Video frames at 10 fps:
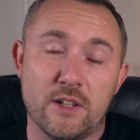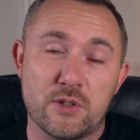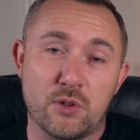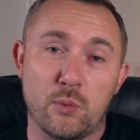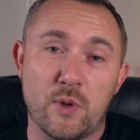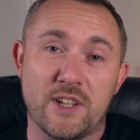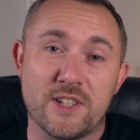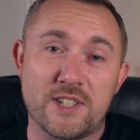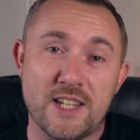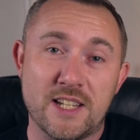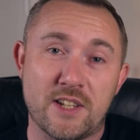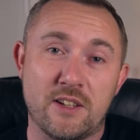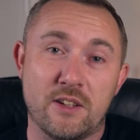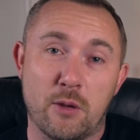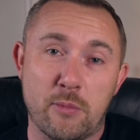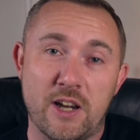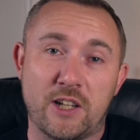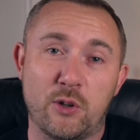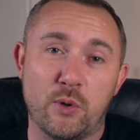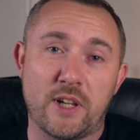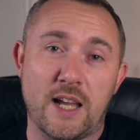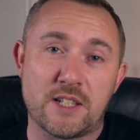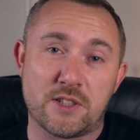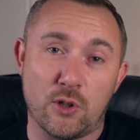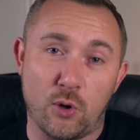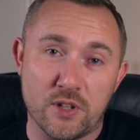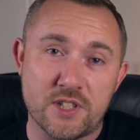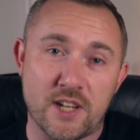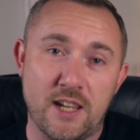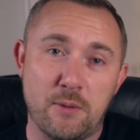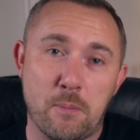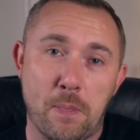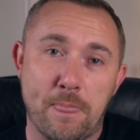so that we could season American oak casks on site.